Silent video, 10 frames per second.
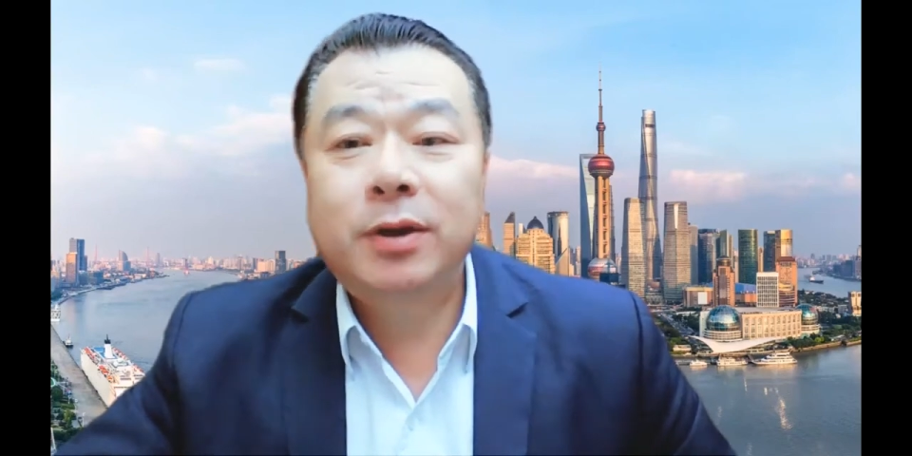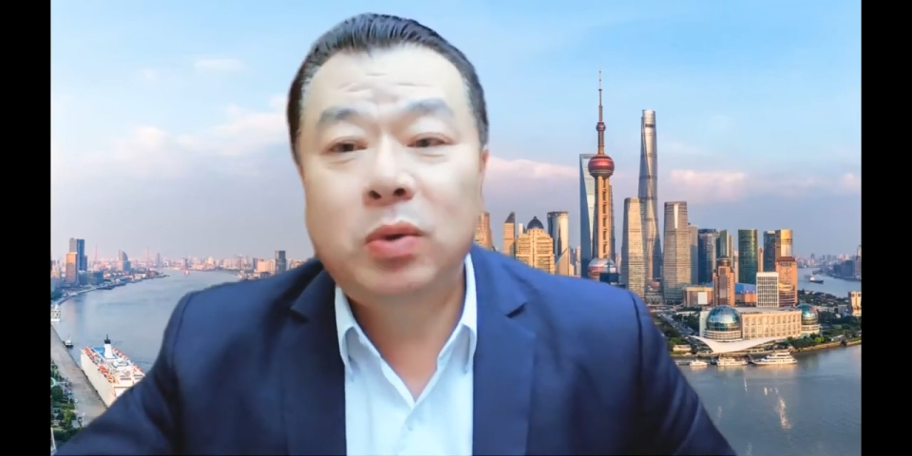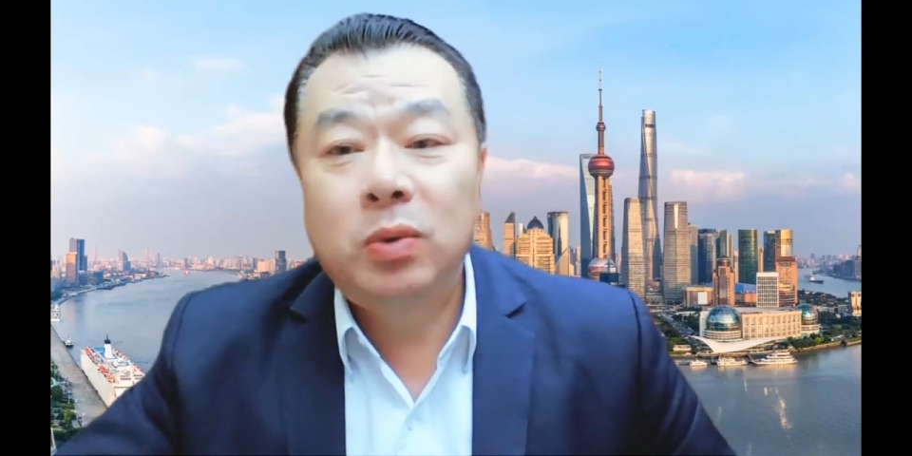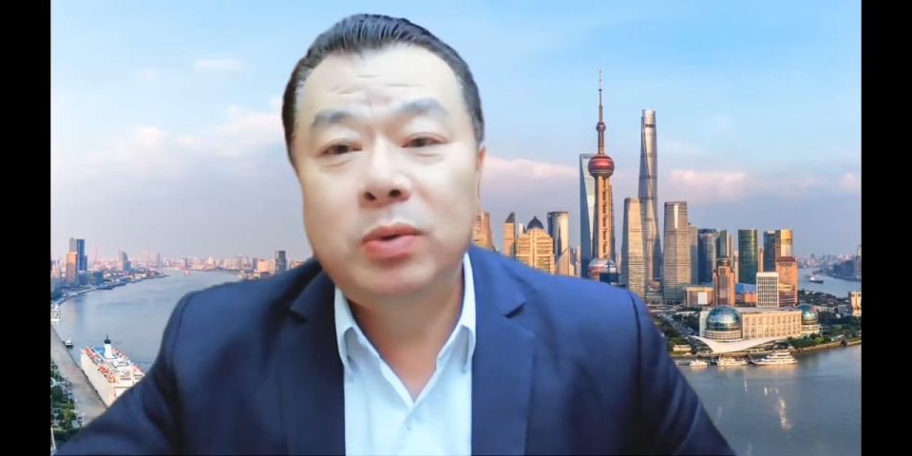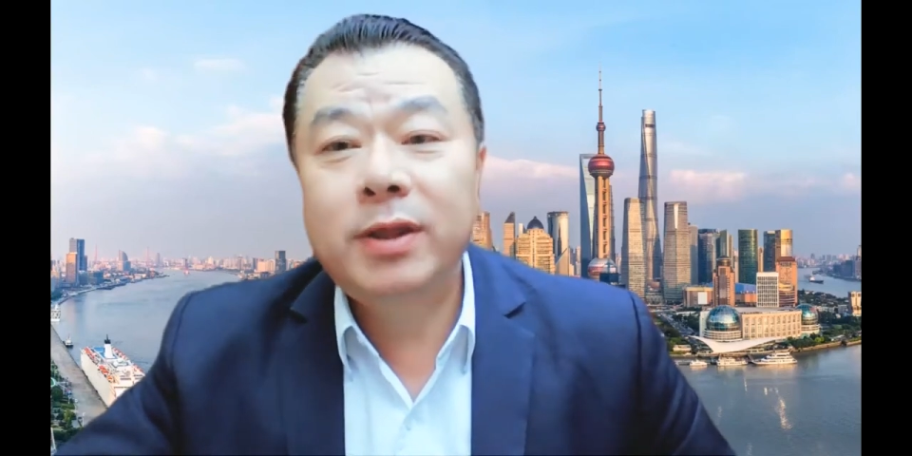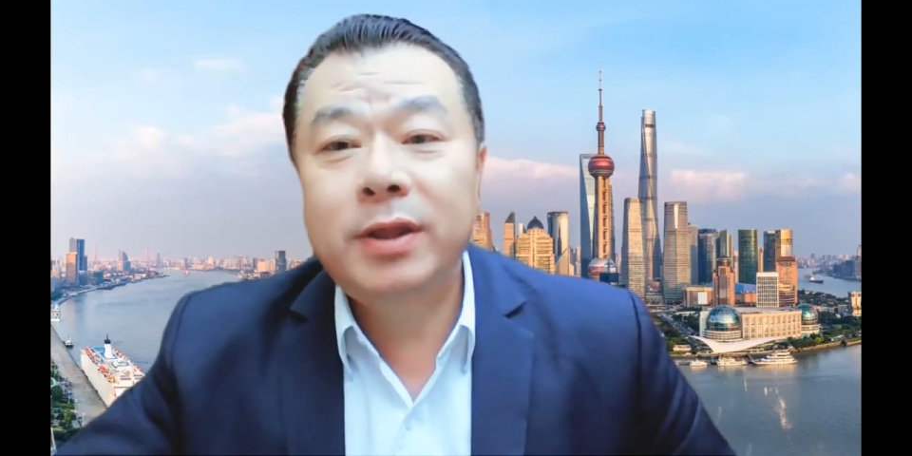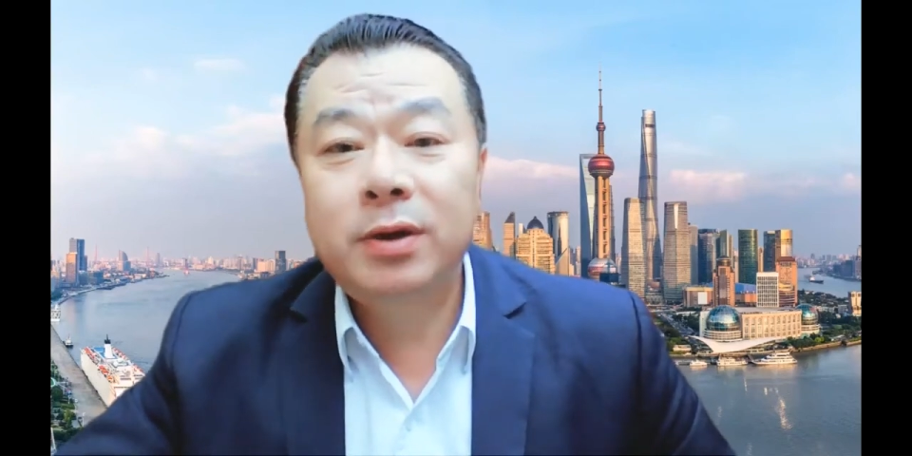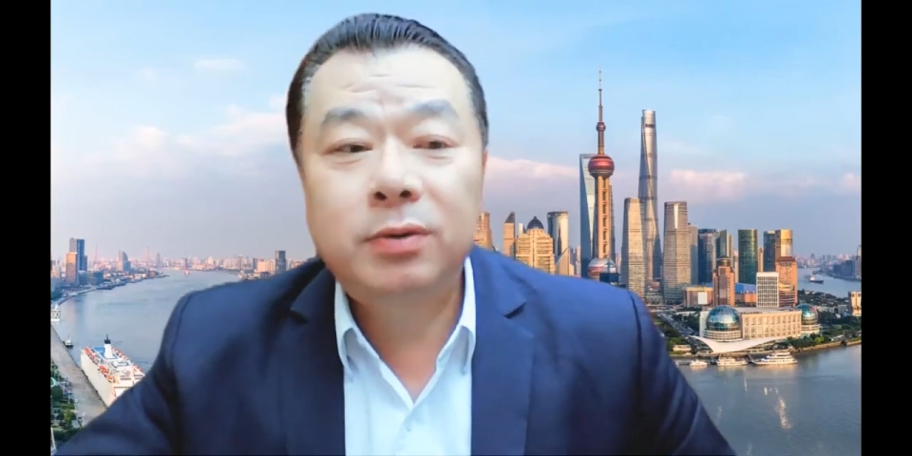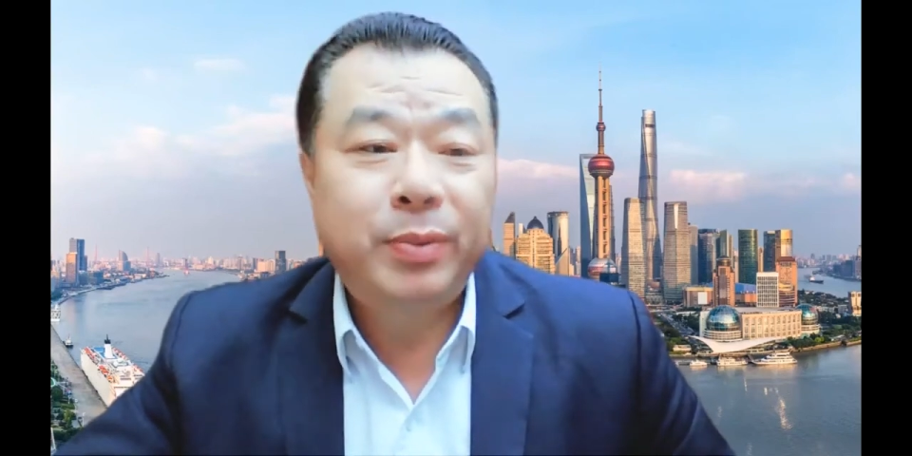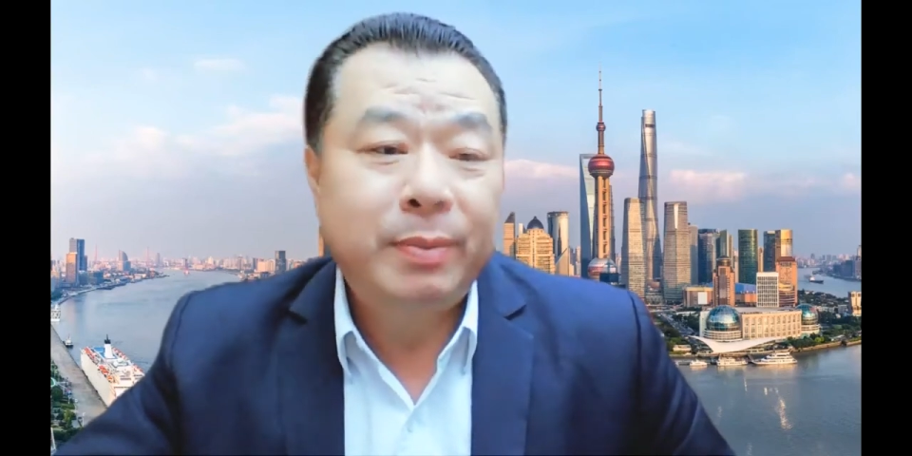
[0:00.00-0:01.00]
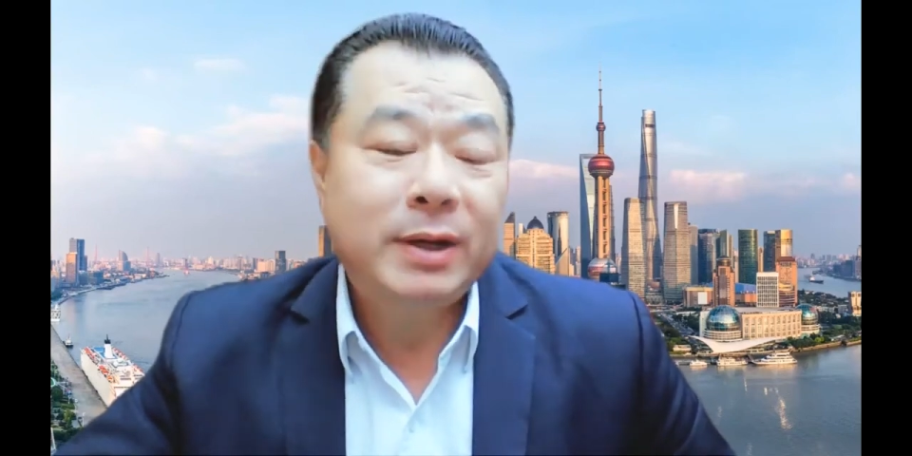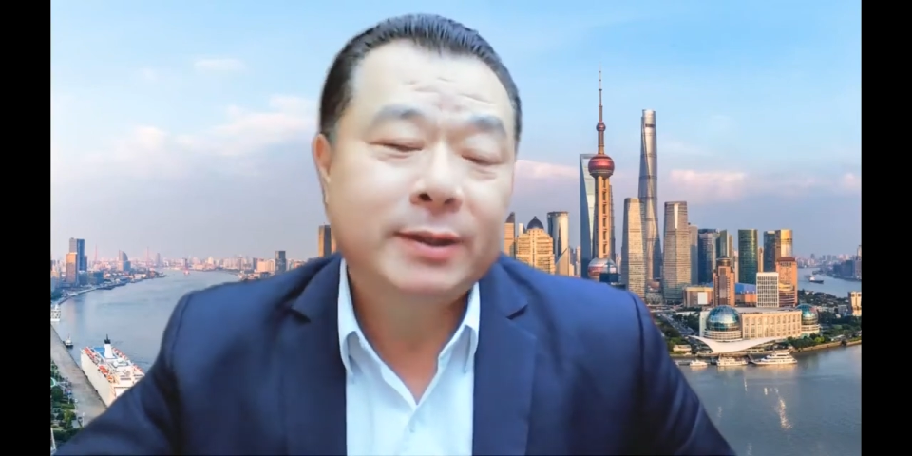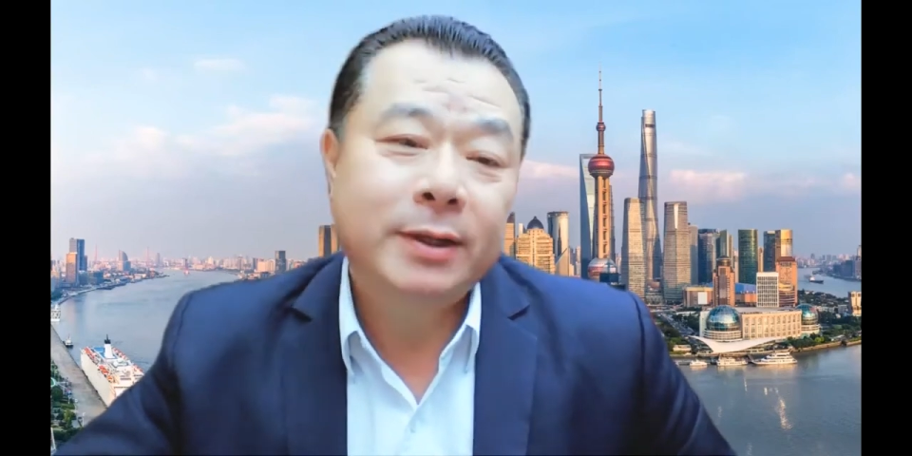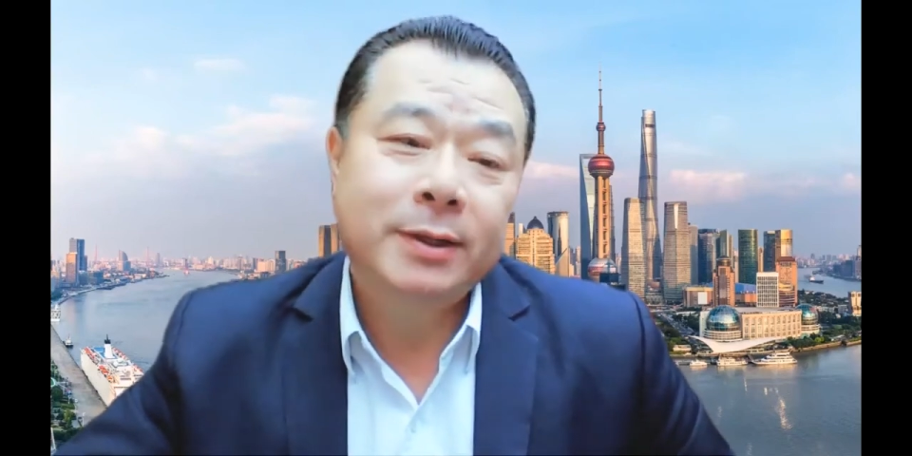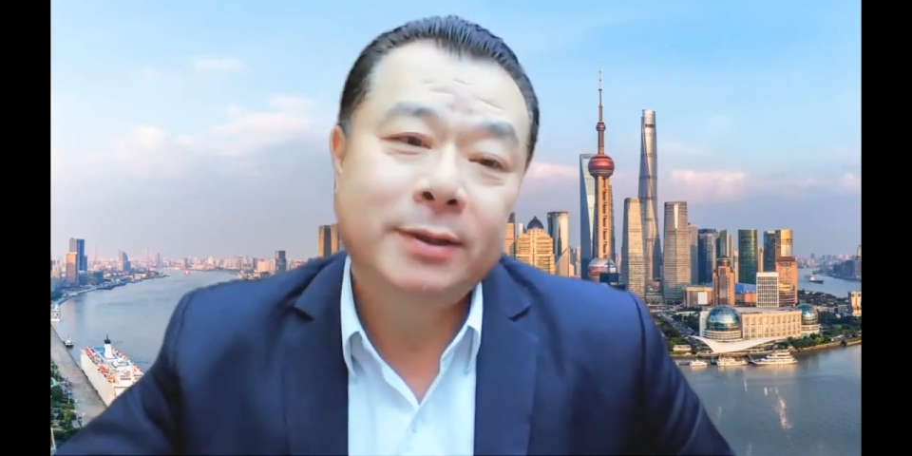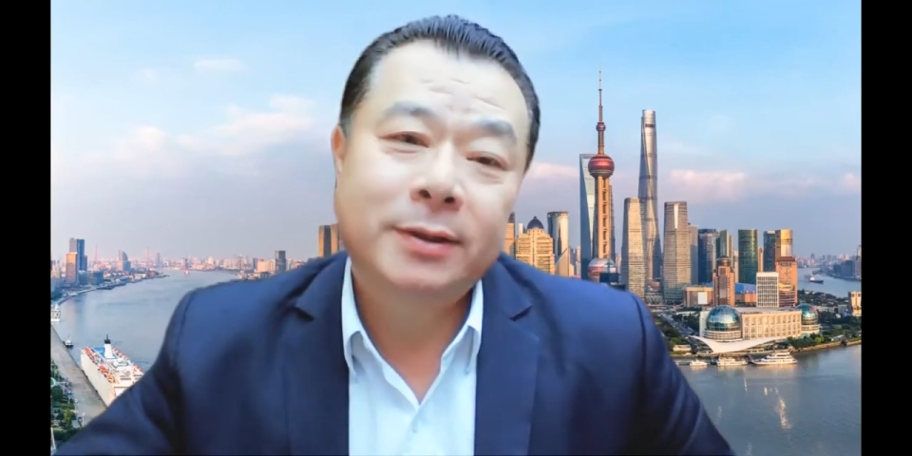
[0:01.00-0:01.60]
who are the good paymasters.